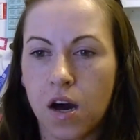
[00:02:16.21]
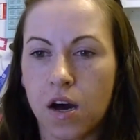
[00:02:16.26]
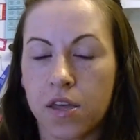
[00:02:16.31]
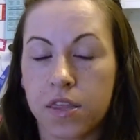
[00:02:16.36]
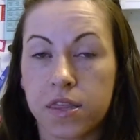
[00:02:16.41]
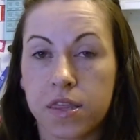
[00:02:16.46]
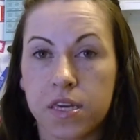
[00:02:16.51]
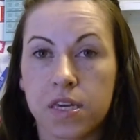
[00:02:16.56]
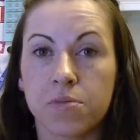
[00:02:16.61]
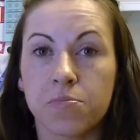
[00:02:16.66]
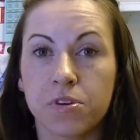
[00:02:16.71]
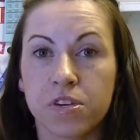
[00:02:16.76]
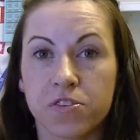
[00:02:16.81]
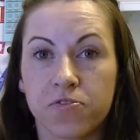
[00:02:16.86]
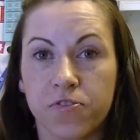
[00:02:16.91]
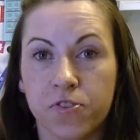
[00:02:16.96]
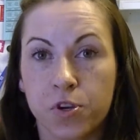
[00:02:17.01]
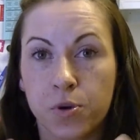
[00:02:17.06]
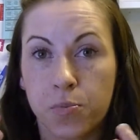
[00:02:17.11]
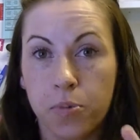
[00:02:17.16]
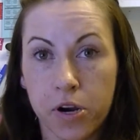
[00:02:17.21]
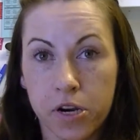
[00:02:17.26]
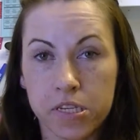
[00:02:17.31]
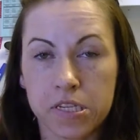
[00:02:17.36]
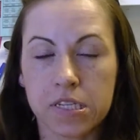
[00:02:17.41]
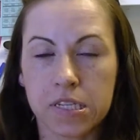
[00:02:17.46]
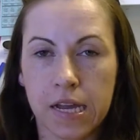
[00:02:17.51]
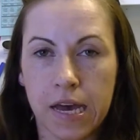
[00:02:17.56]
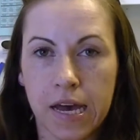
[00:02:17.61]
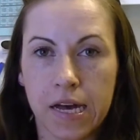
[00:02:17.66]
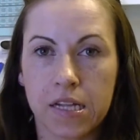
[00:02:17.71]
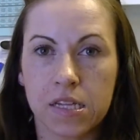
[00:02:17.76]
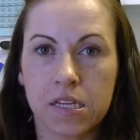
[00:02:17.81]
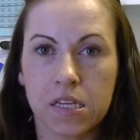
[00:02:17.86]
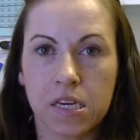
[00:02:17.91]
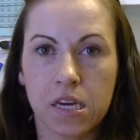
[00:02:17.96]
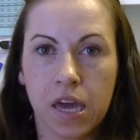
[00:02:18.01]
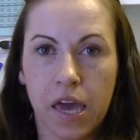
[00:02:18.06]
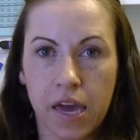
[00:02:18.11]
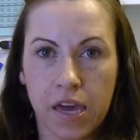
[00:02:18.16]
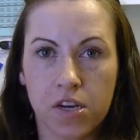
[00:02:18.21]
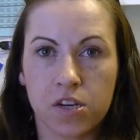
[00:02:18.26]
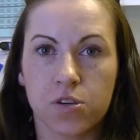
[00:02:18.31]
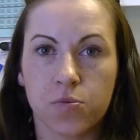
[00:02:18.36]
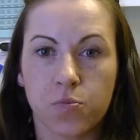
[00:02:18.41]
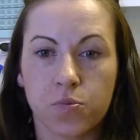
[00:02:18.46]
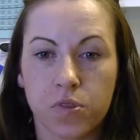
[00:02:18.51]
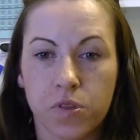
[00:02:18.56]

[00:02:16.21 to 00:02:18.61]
theme is for your personality and